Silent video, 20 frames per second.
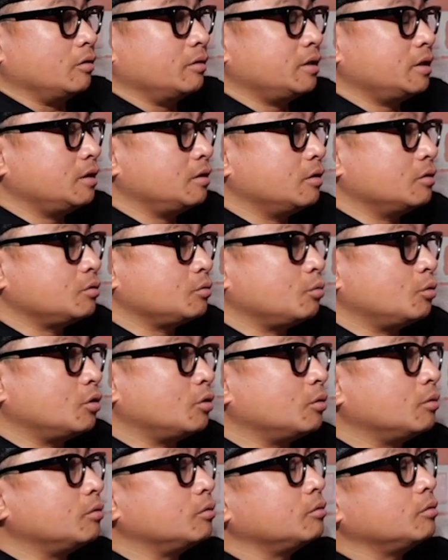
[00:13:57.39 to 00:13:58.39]
And he goes,
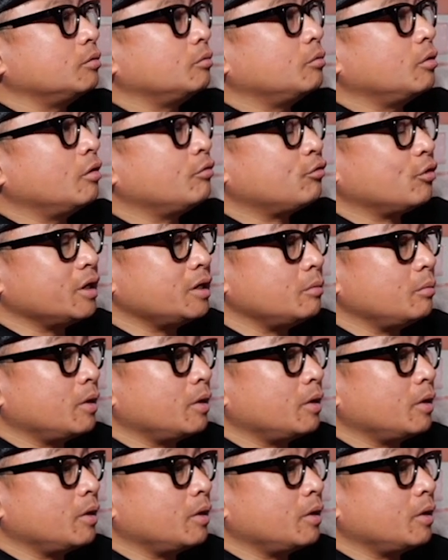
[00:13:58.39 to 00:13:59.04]
well, a friend of